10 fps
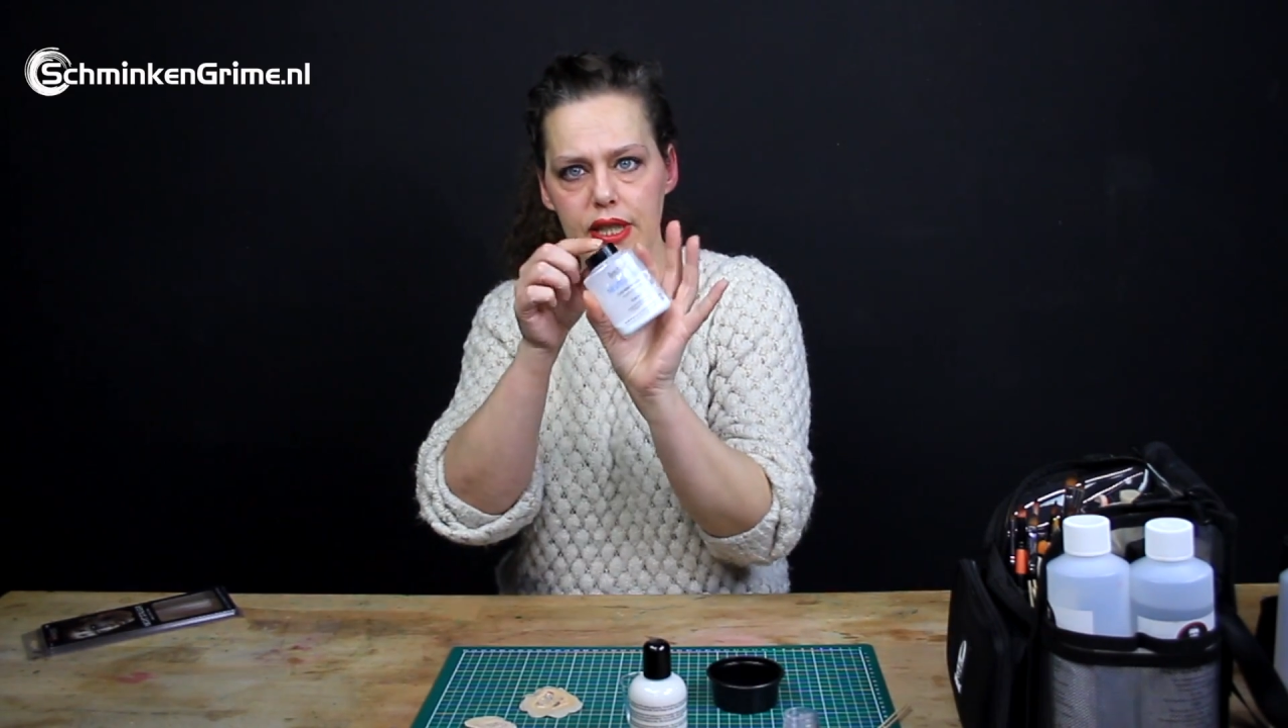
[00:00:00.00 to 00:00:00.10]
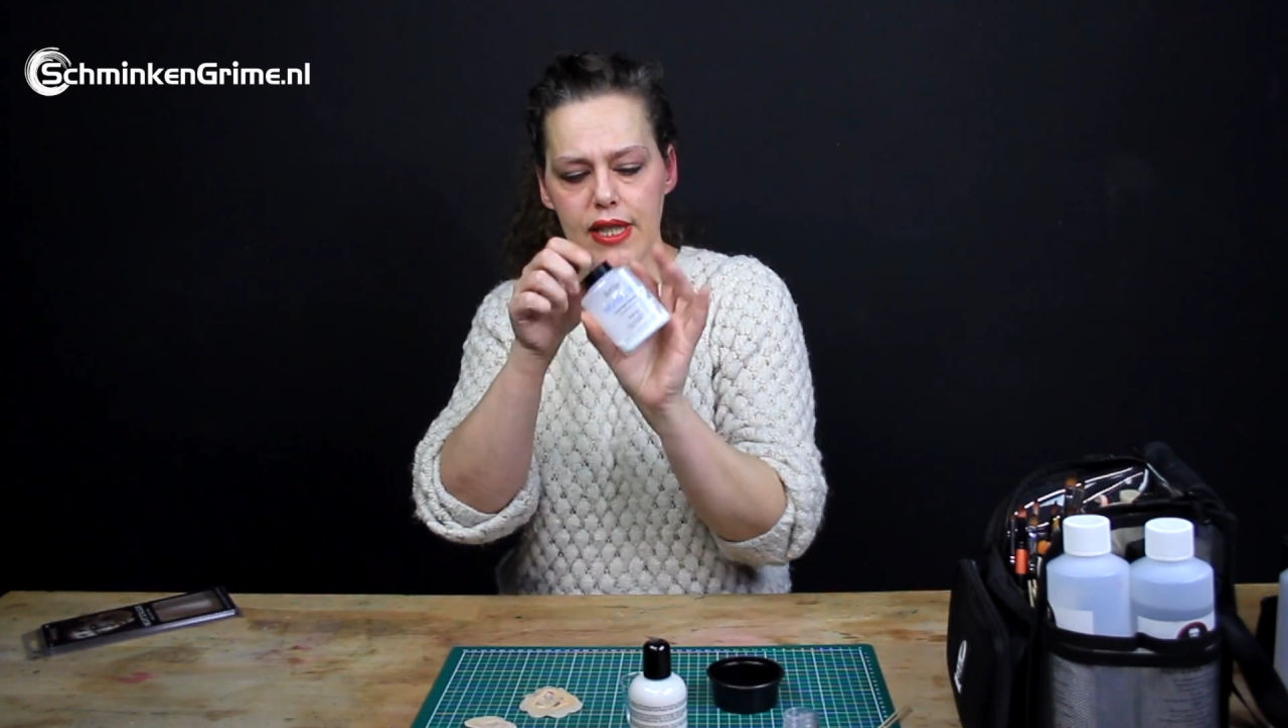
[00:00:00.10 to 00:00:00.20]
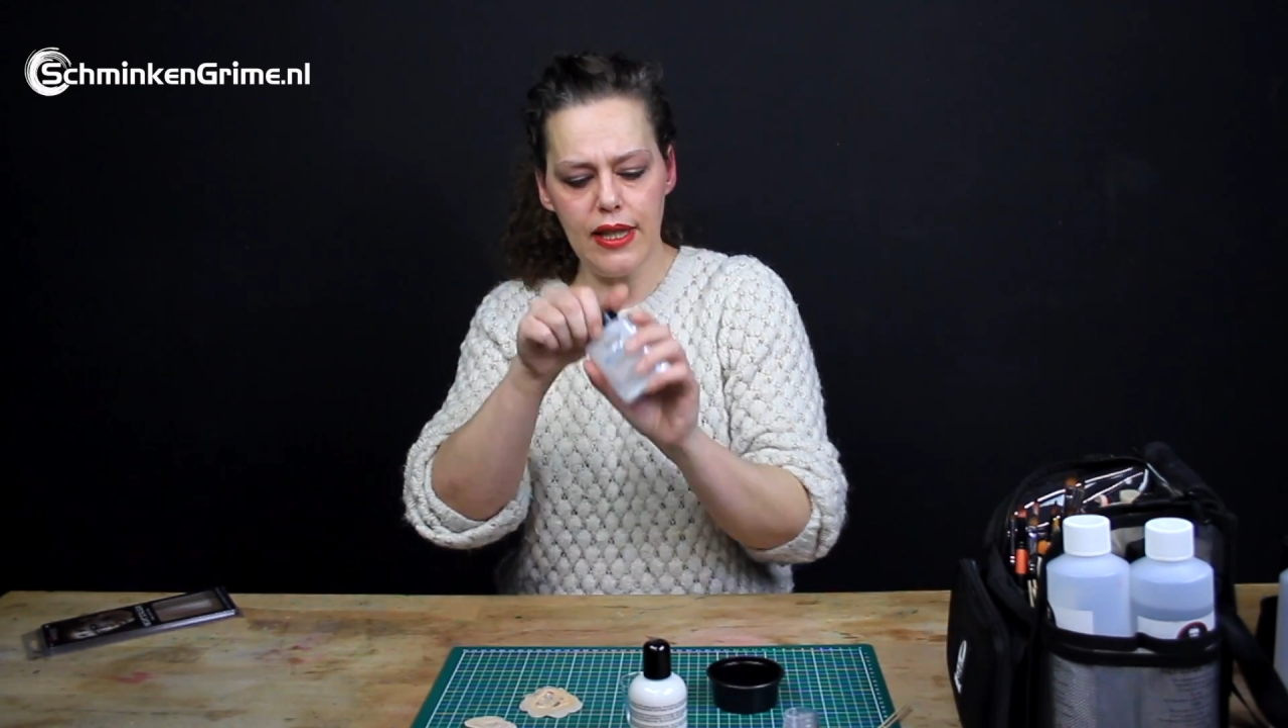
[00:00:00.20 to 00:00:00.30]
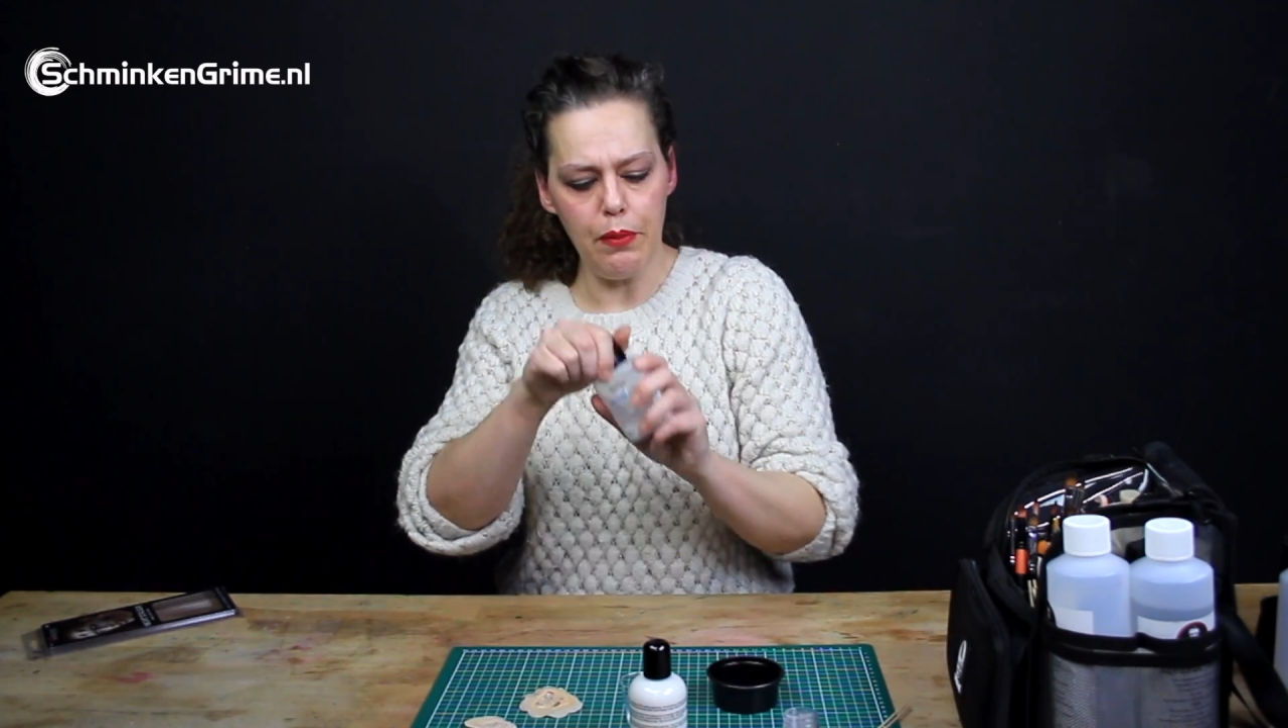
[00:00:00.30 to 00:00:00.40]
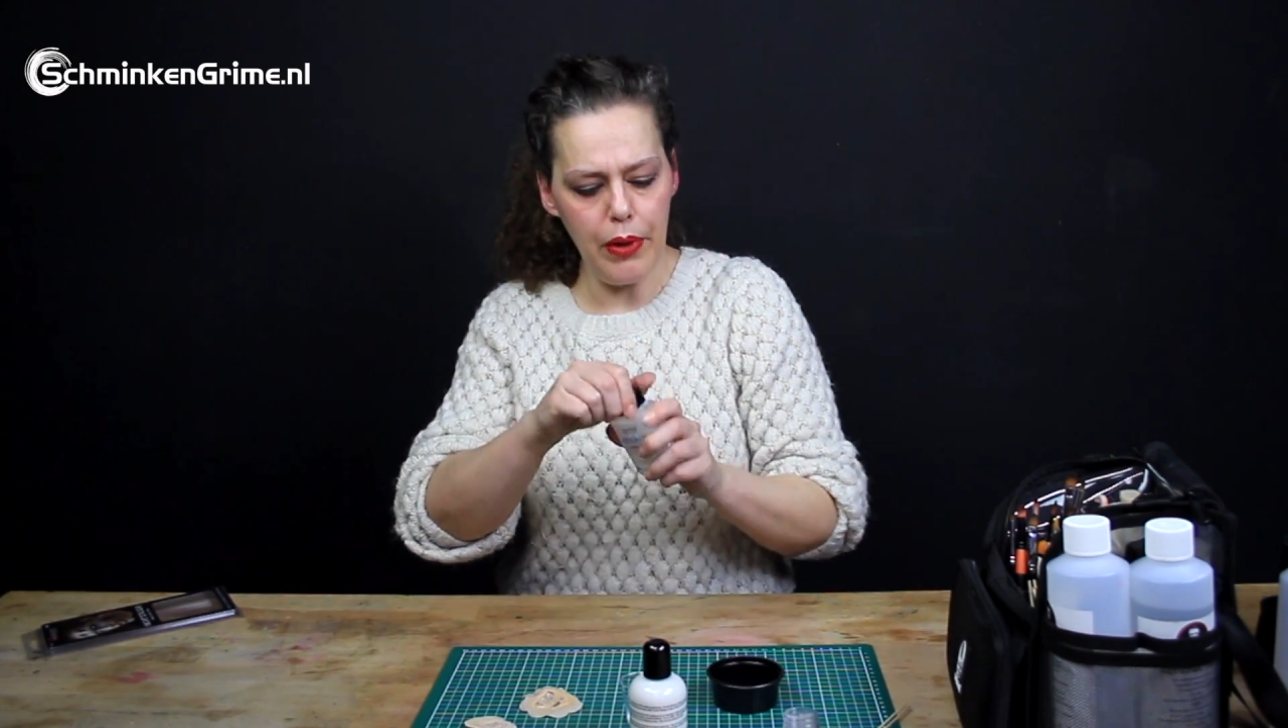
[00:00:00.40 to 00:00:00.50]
setting